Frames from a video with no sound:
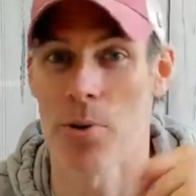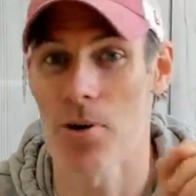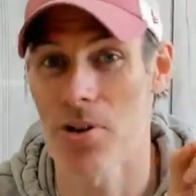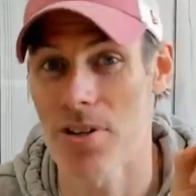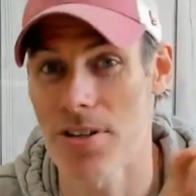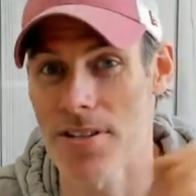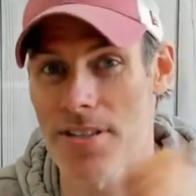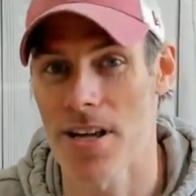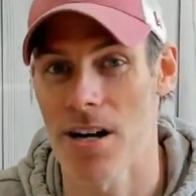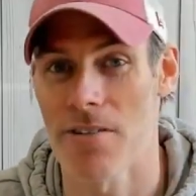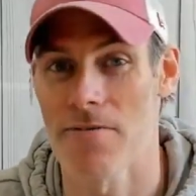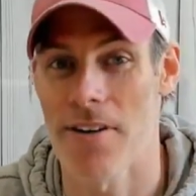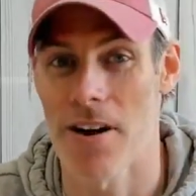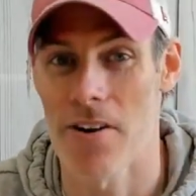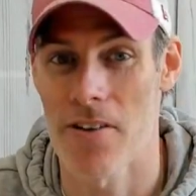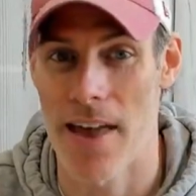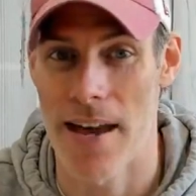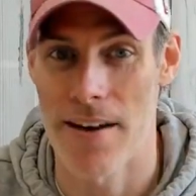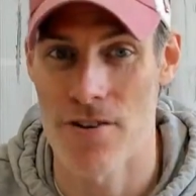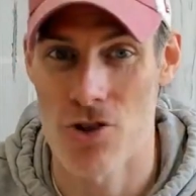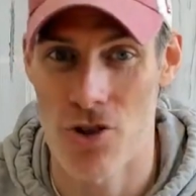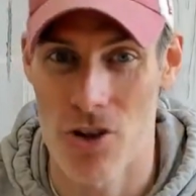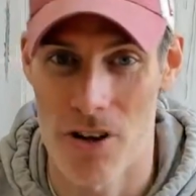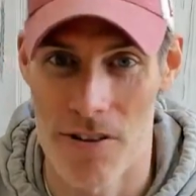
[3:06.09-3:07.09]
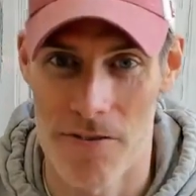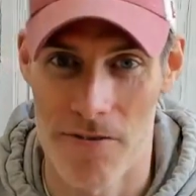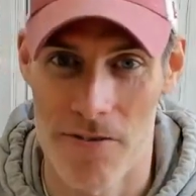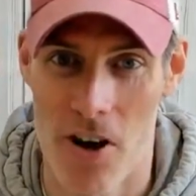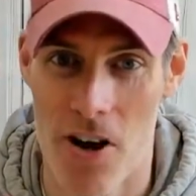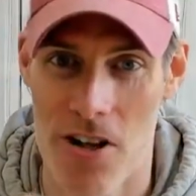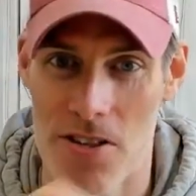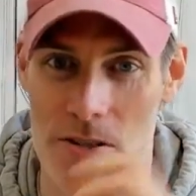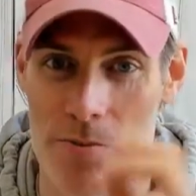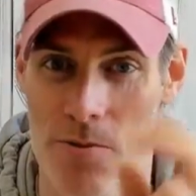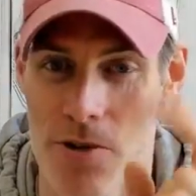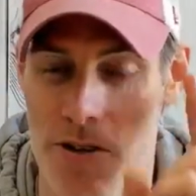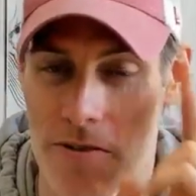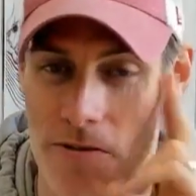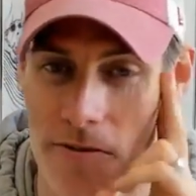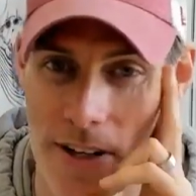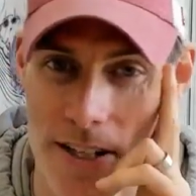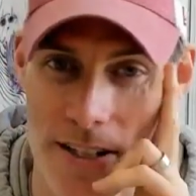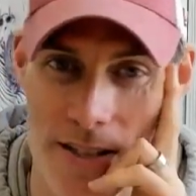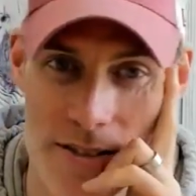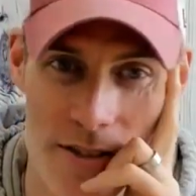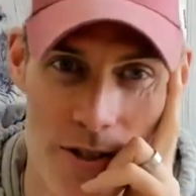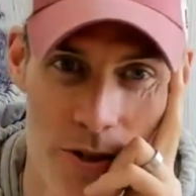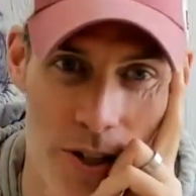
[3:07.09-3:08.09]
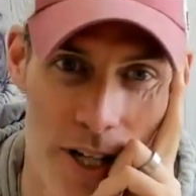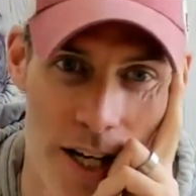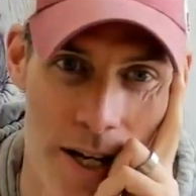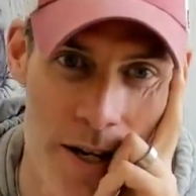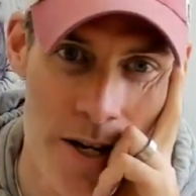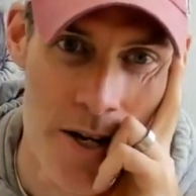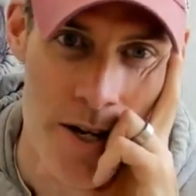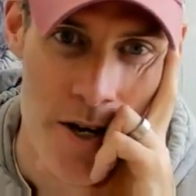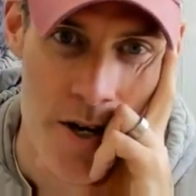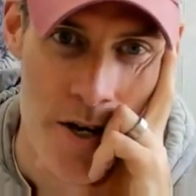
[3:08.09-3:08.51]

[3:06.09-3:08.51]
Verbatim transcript: put yourself out there and try and find some new things, okay?